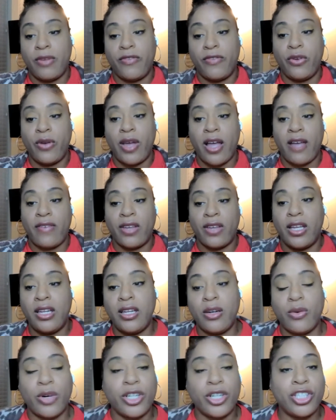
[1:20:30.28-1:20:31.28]
If you have
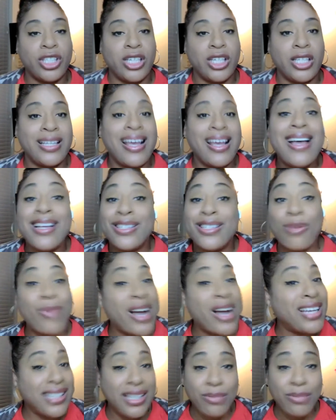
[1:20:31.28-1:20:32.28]
any questions, so
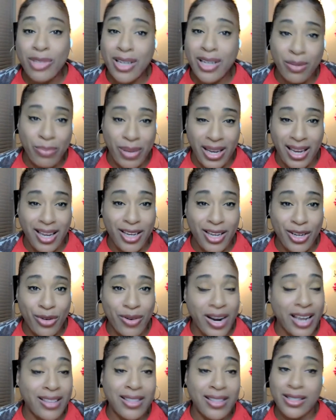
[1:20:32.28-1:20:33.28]
my team's going to ping
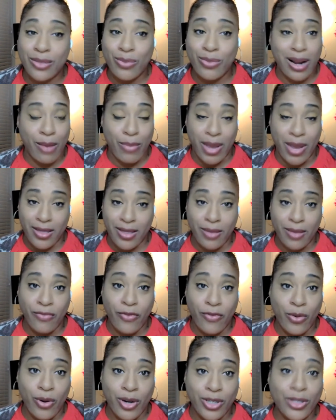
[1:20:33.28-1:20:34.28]
you, right? This is what I pay them
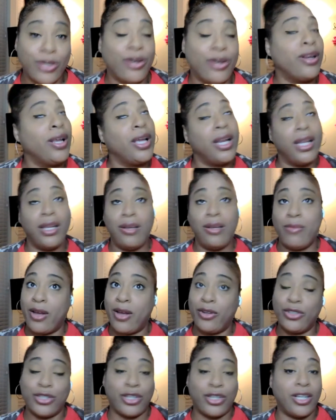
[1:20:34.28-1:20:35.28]
for. So you're going to get
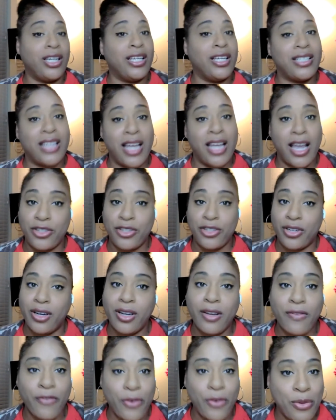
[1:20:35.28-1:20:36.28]
emails, you're going to get texts, you're
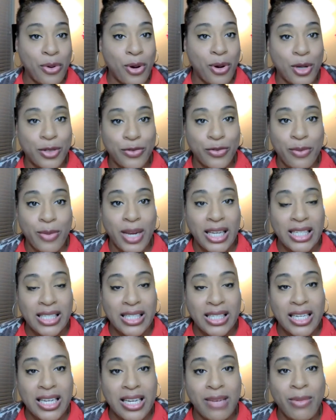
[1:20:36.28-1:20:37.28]
going to get phone calls from my
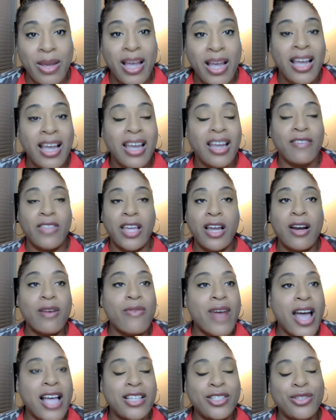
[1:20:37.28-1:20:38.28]
team. If they
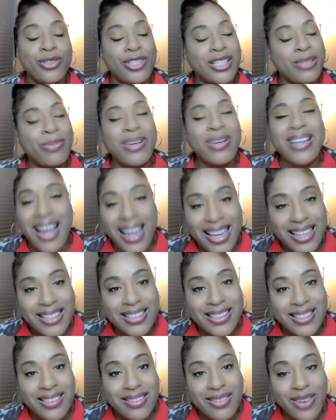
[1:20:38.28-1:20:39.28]
harass you, just be
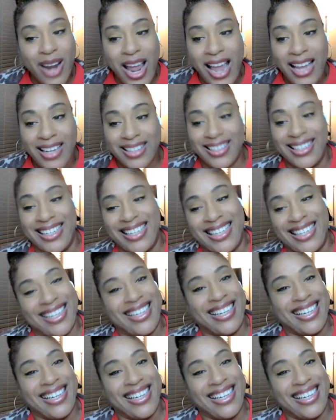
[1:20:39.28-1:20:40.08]
nice, right?